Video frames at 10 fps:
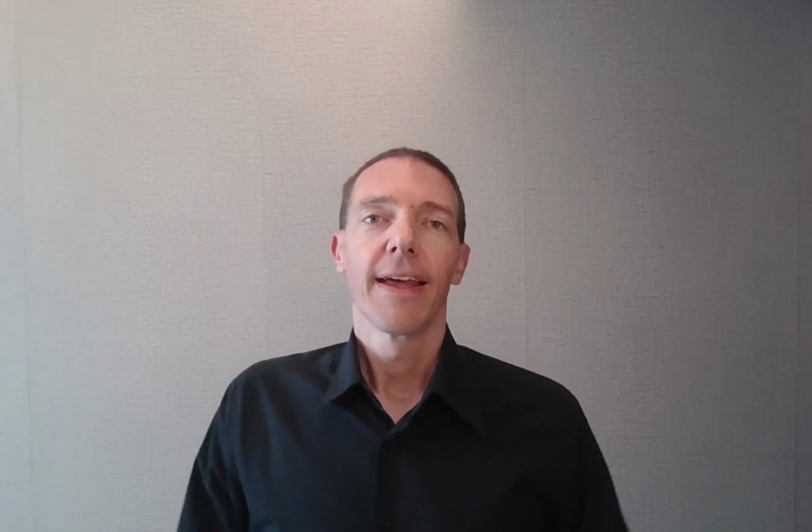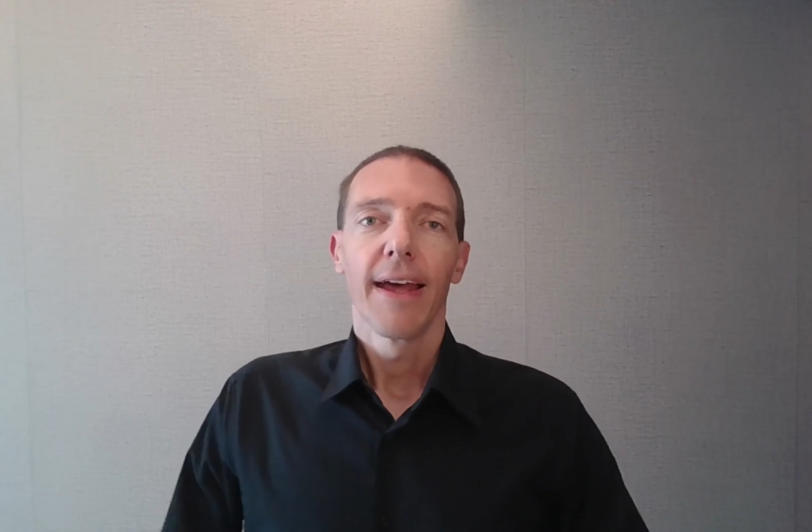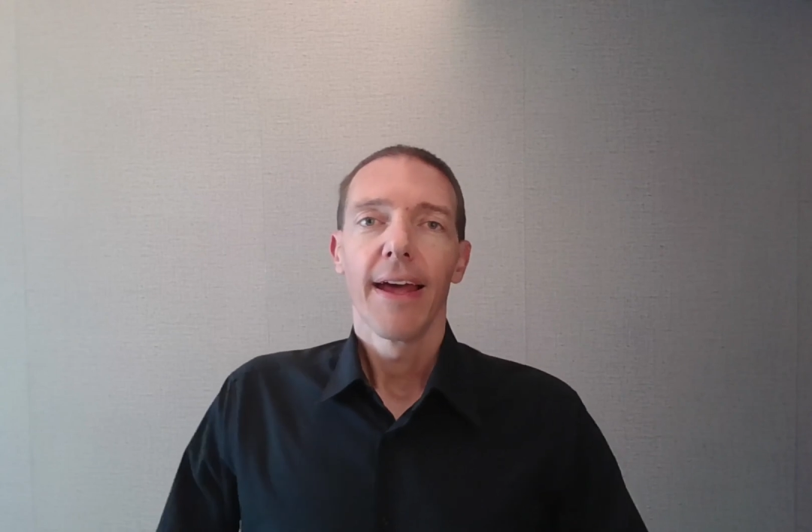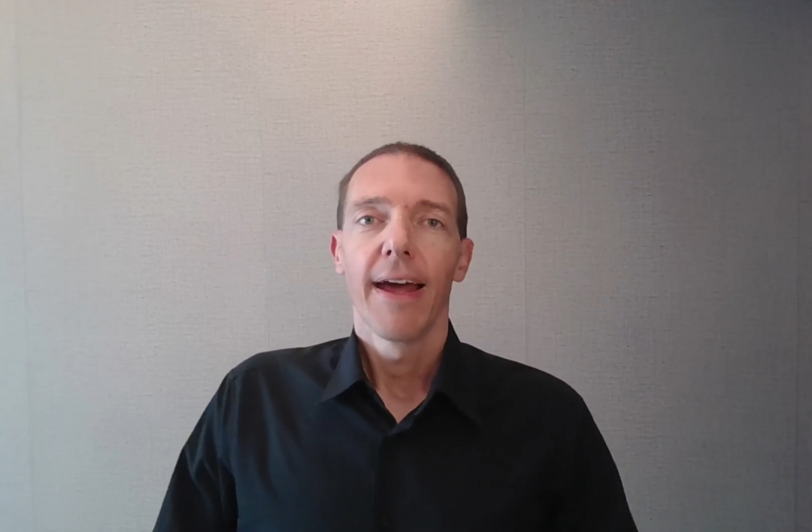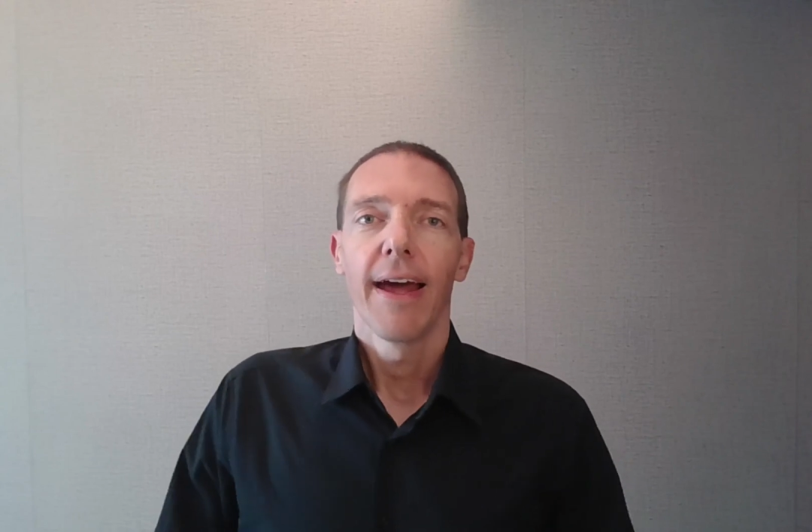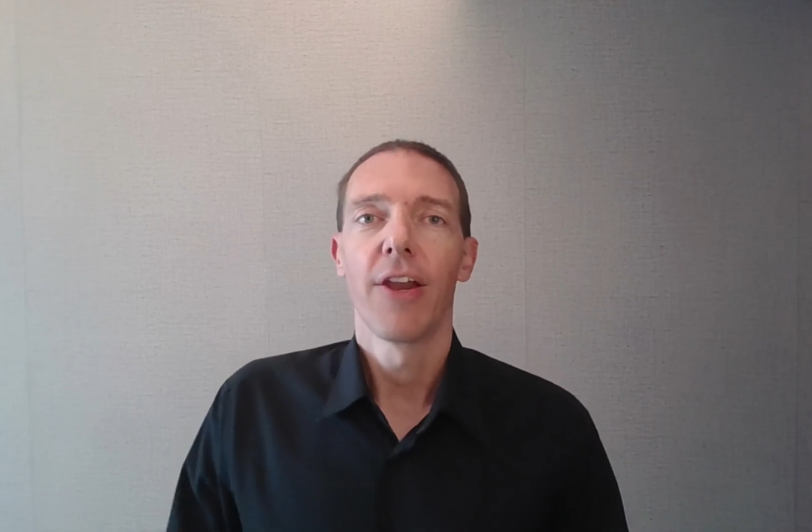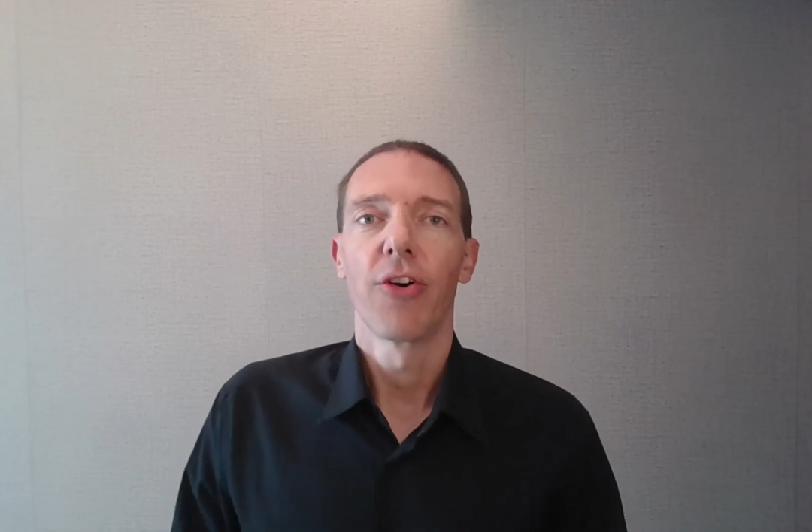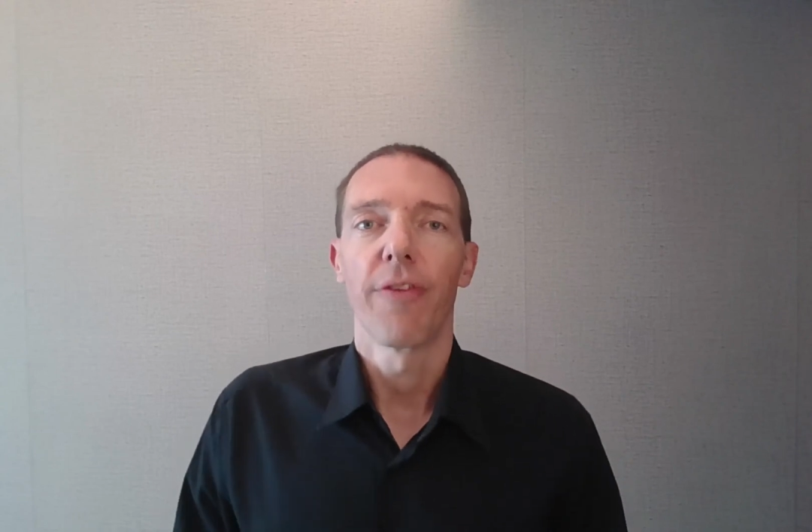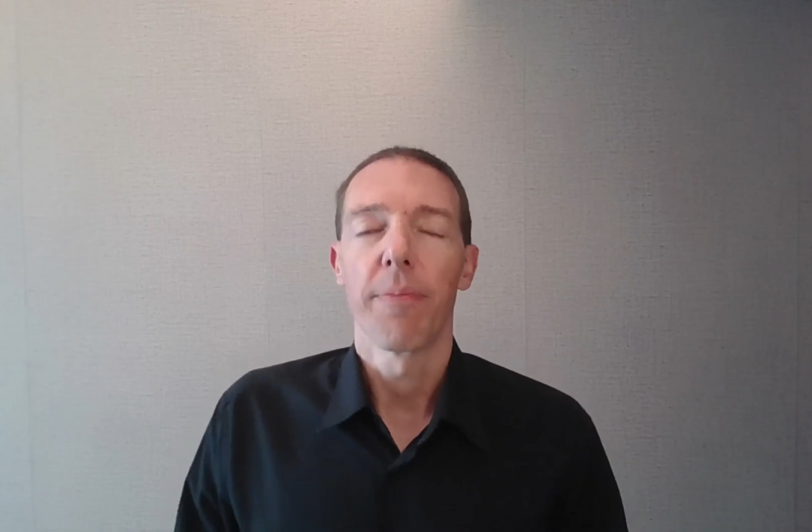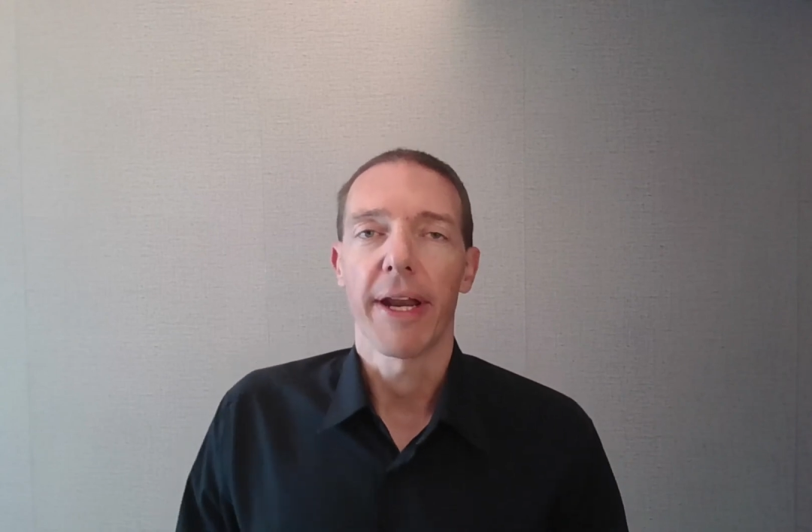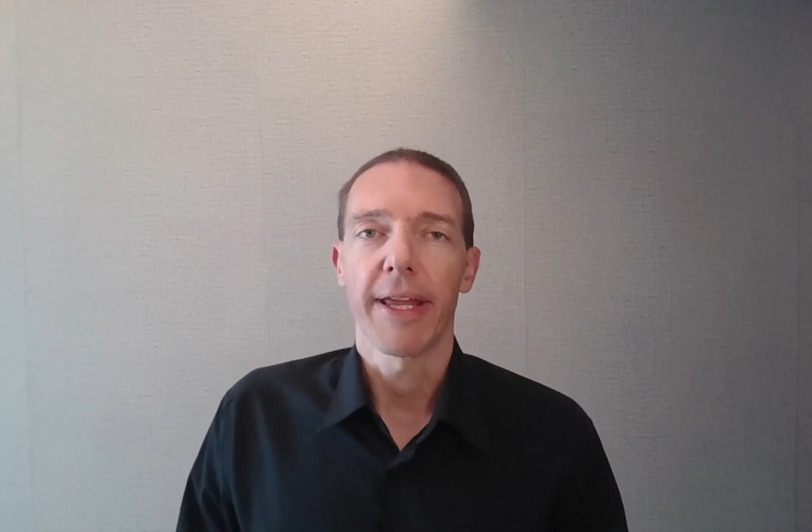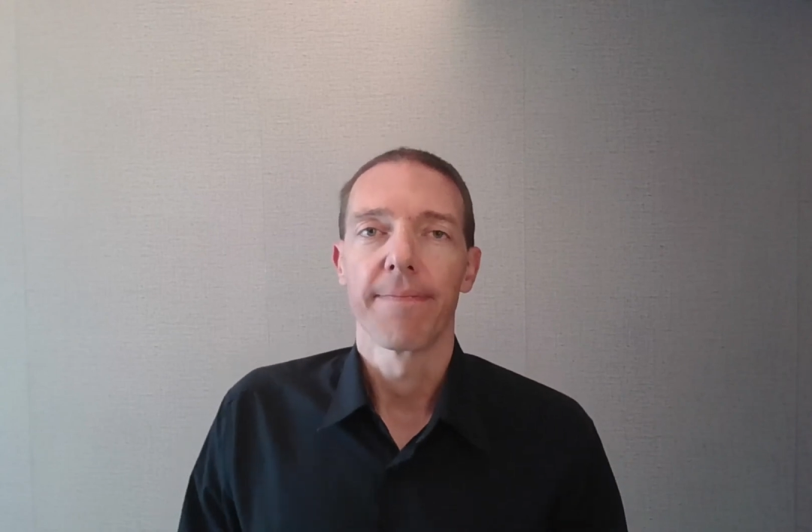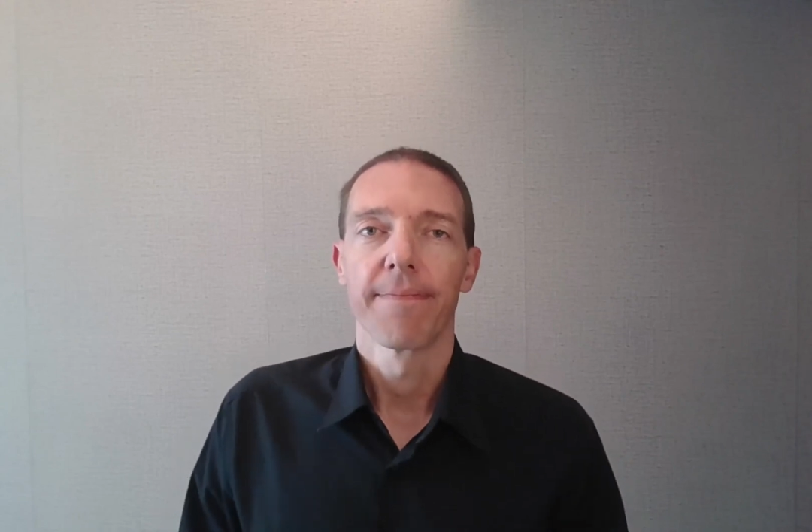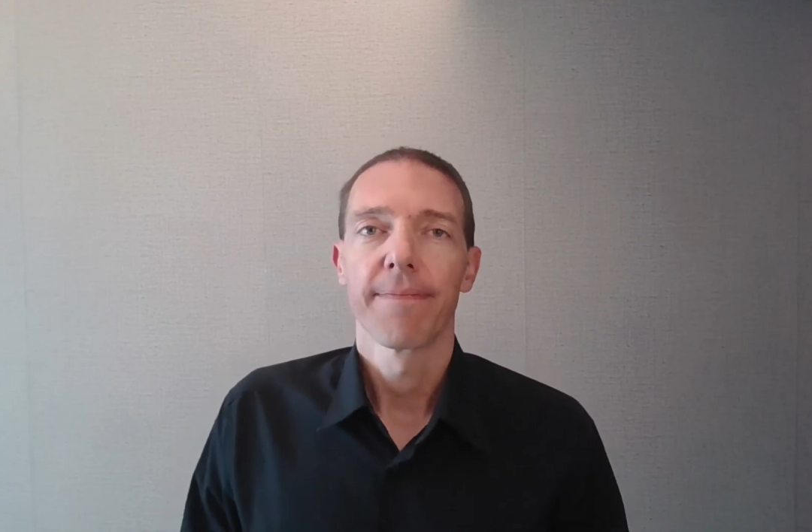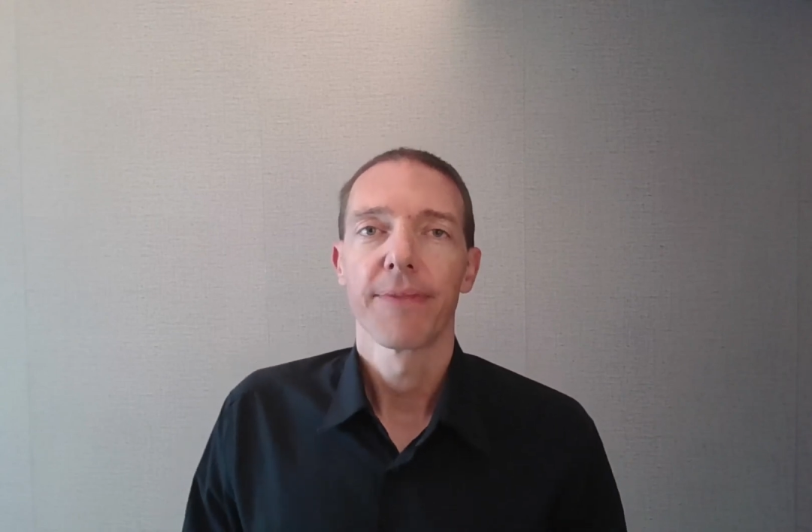Hello everybody.
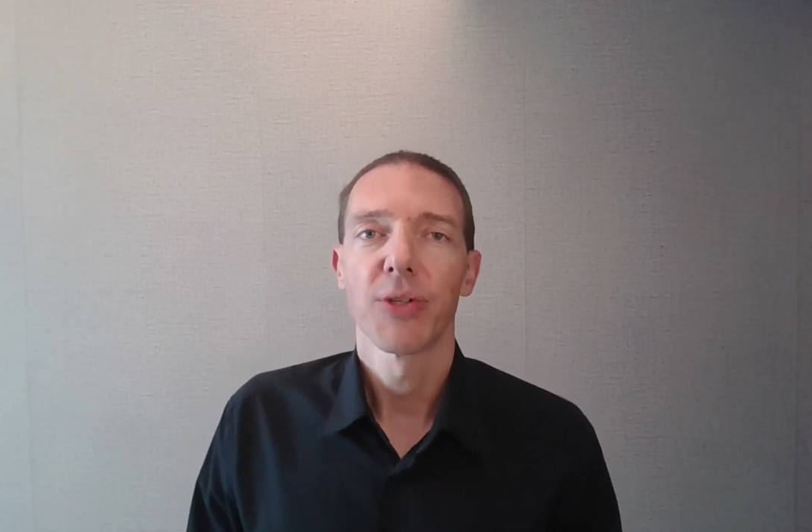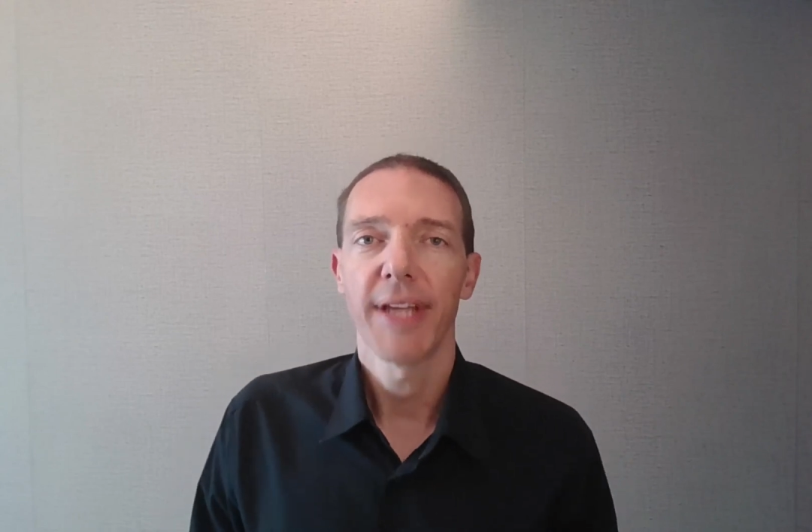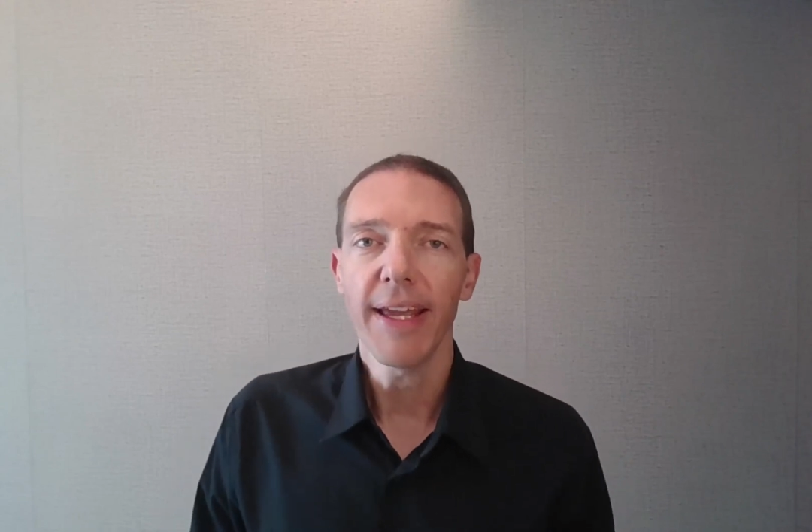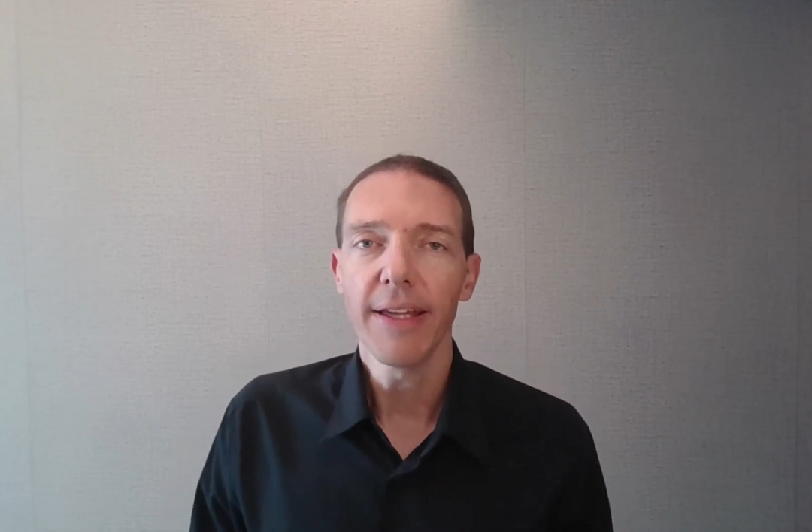Today